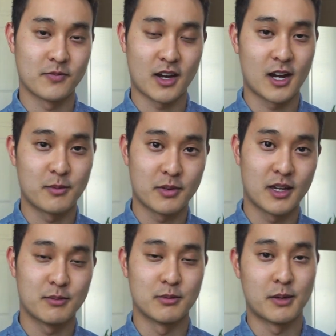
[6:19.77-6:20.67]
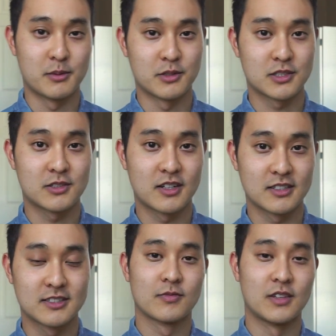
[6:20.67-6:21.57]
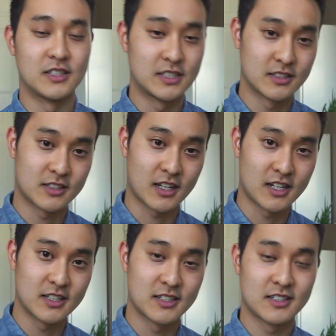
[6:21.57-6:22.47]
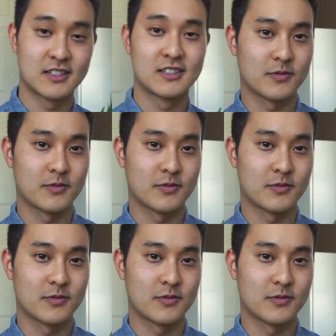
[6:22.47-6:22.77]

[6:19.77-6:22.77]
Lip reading: higher pay, but maybe more stress. Easier to get in.